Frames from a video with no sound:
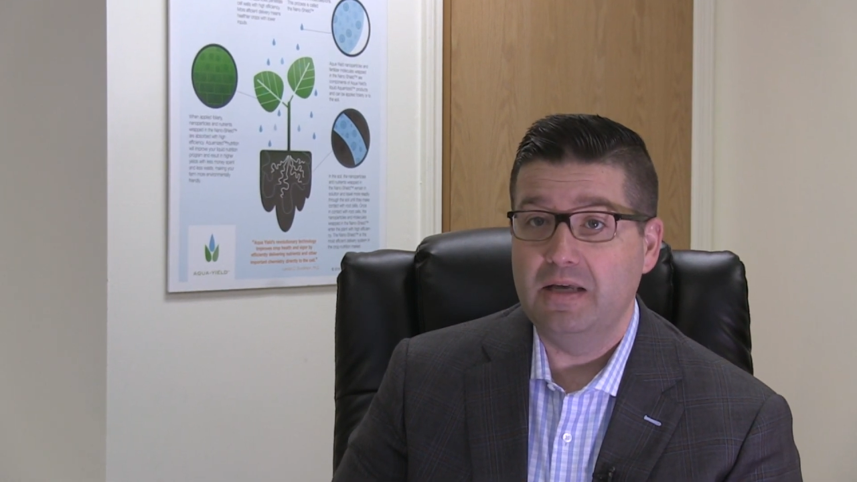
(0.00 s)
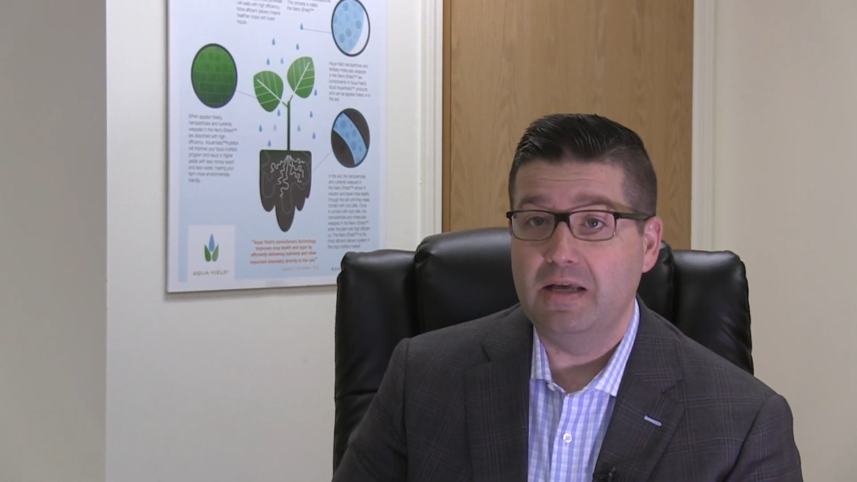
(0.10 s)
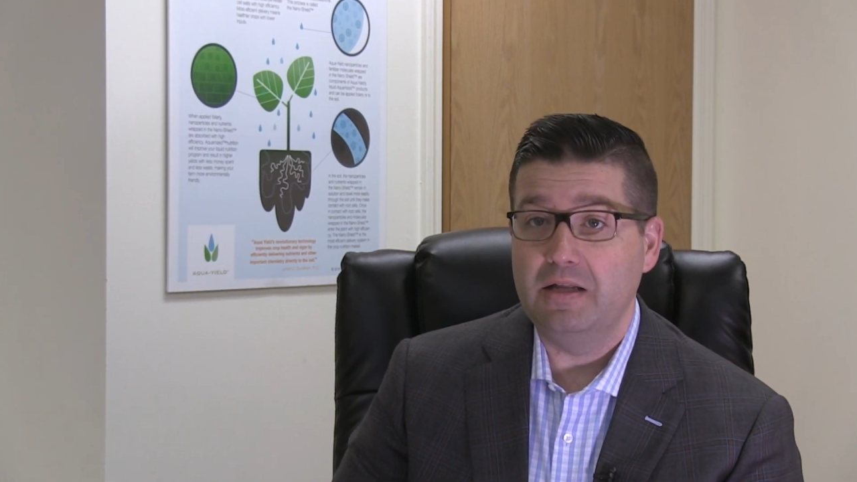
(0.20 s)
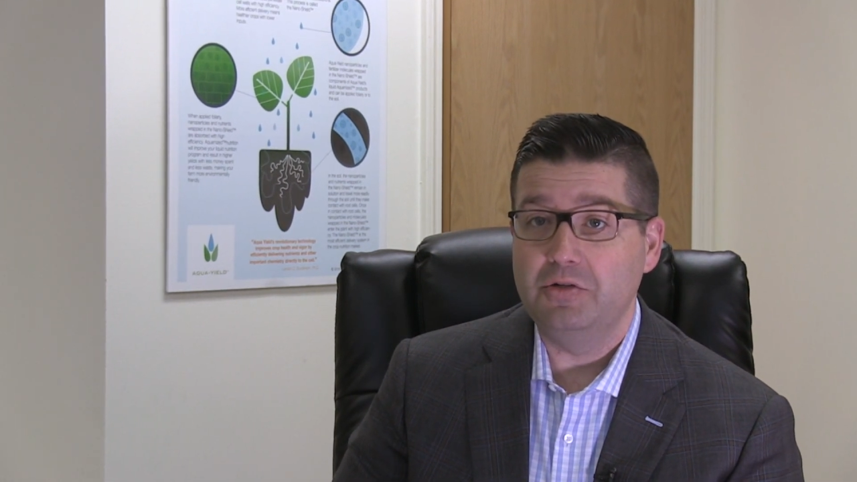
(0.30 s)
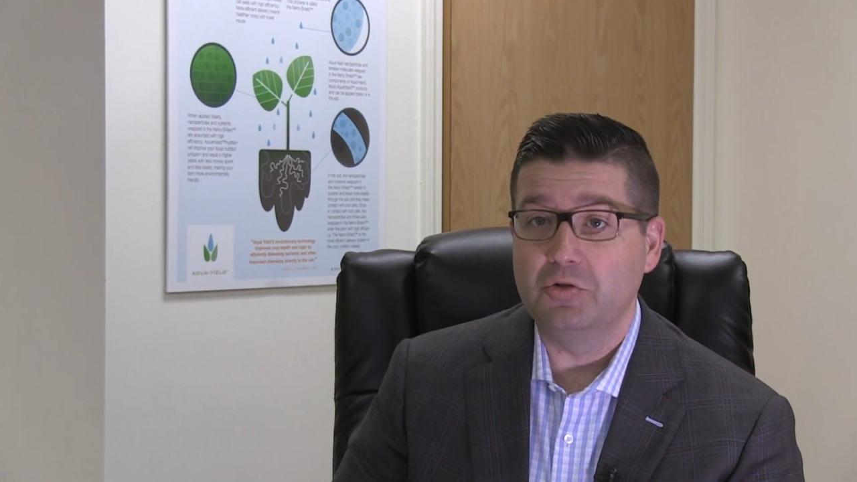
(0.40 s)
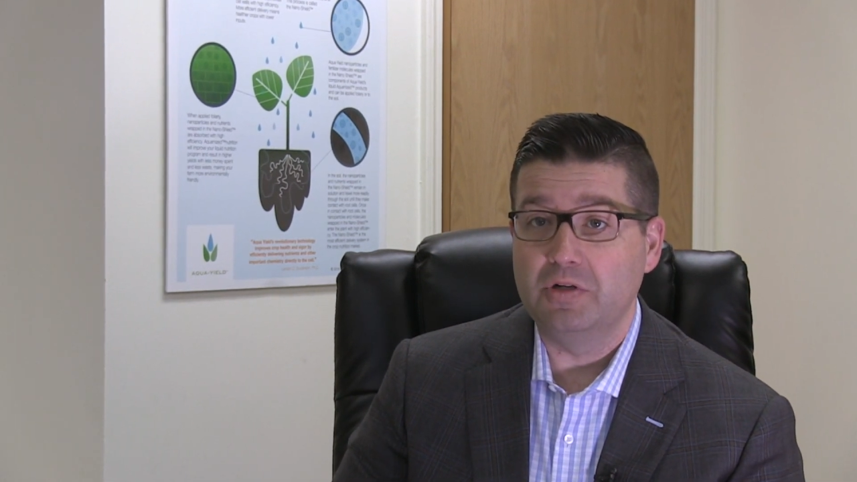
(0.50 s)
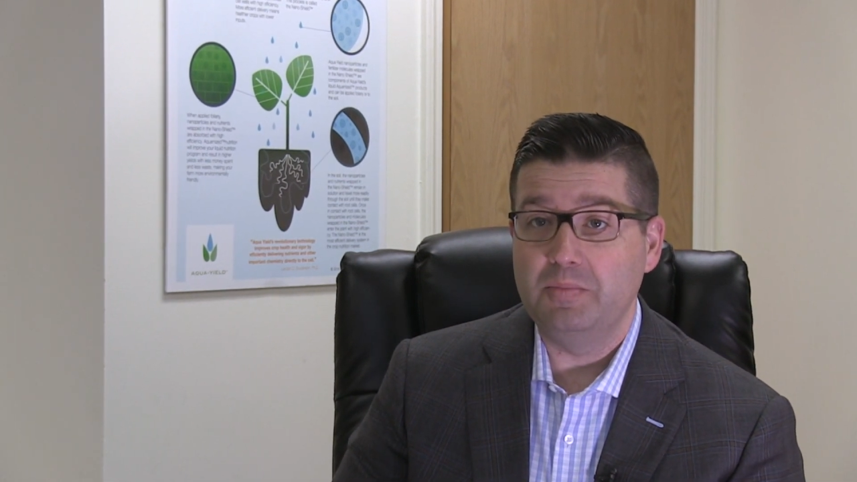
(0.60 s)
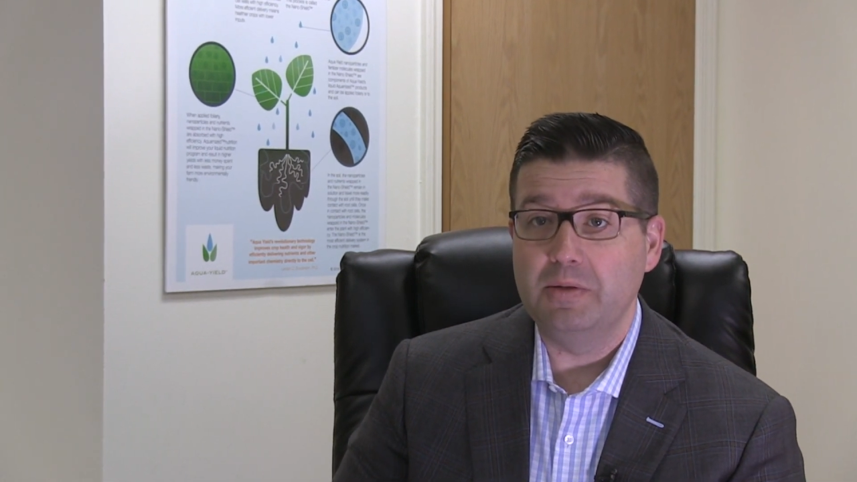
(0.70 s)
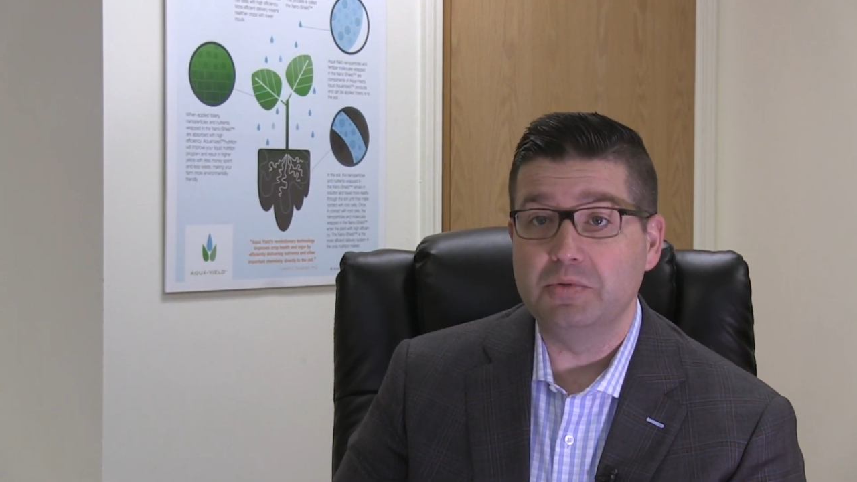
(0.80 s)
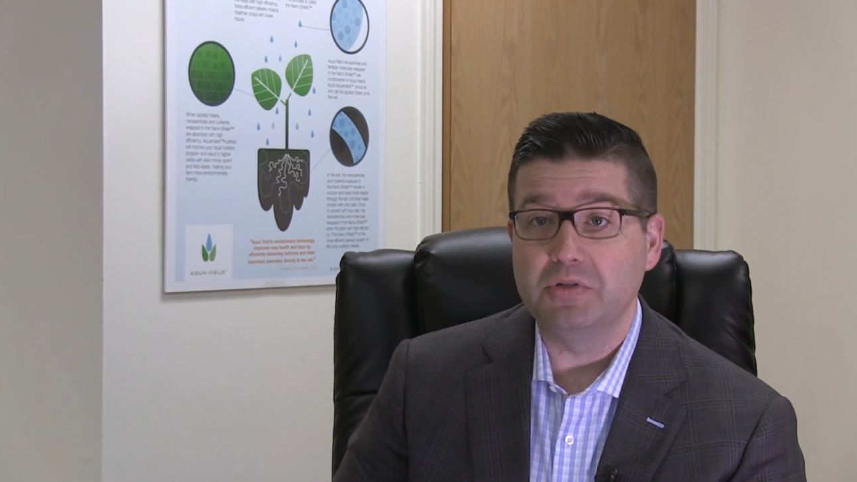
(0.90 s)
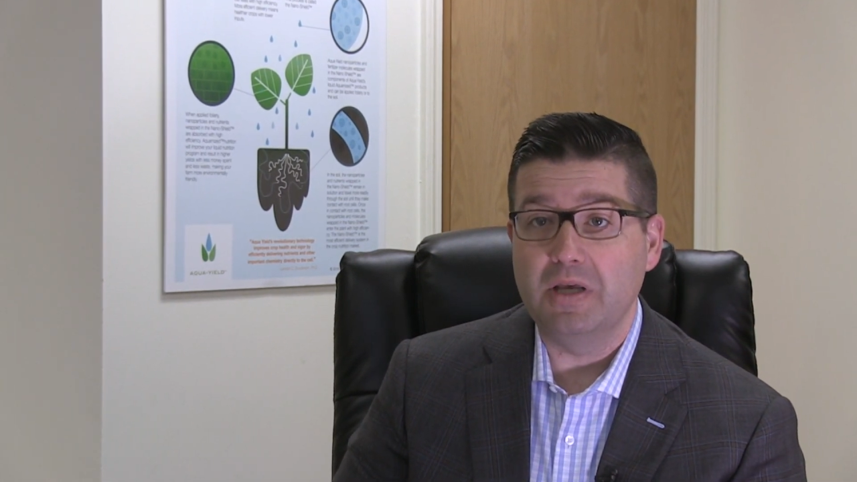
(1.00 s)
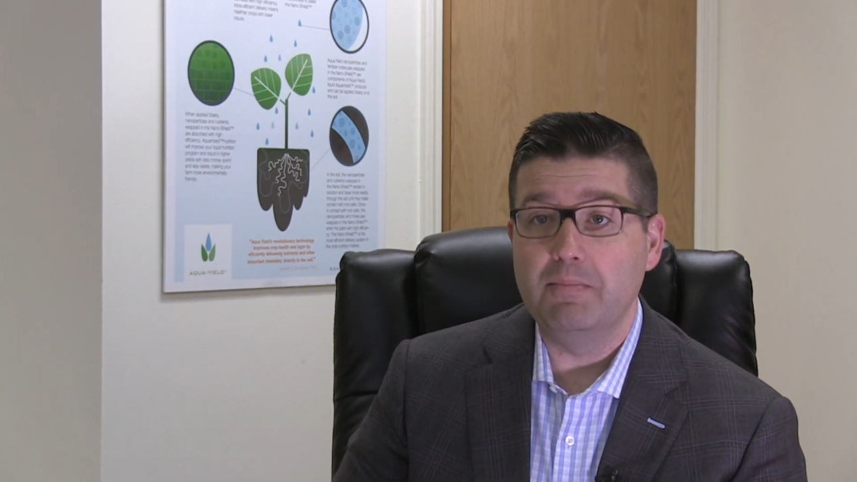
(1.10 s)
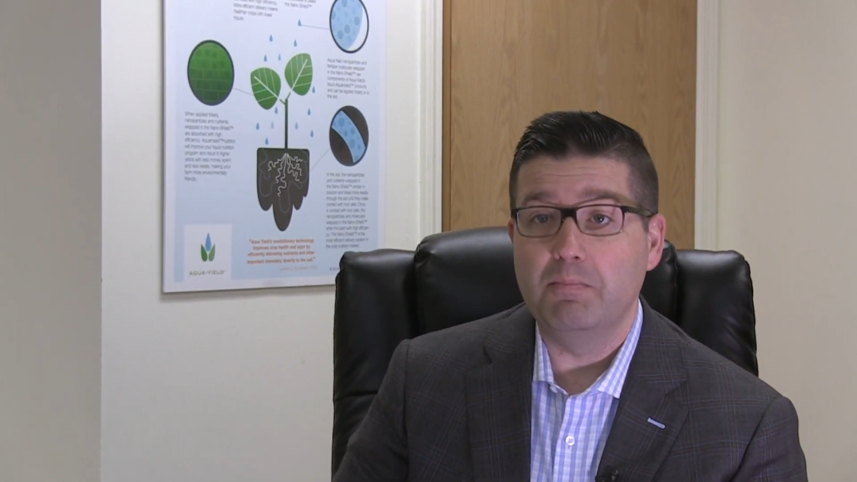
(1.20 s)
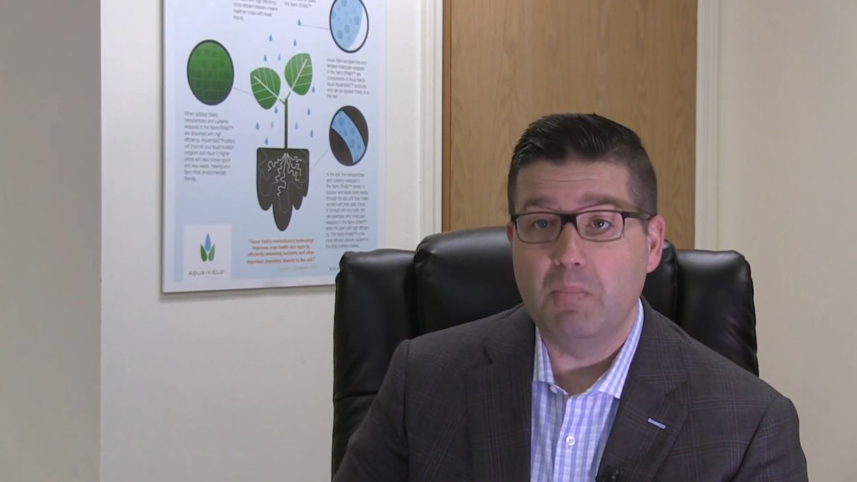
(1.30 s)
and you're going to be able to get